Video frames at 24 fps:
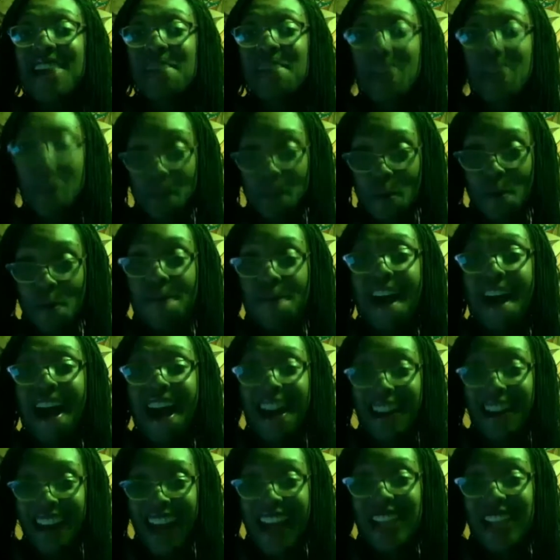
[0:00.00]
people
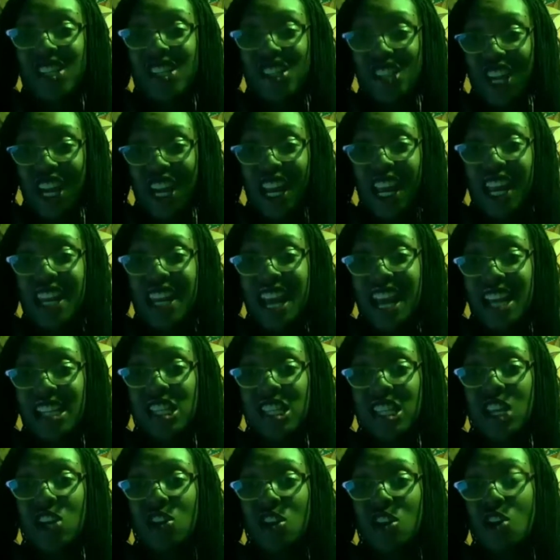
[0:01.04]
find that shit, and next
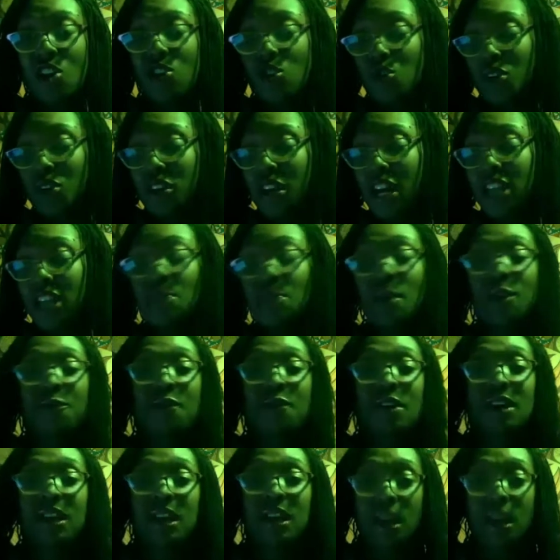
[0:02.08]
thing you know, you the next
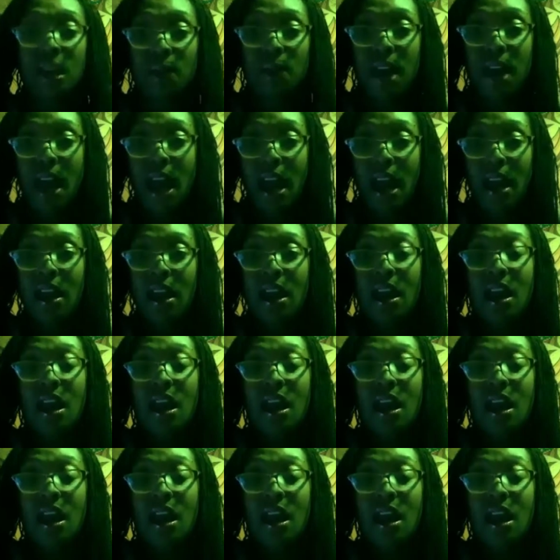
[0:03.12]
motherfucker Kim K.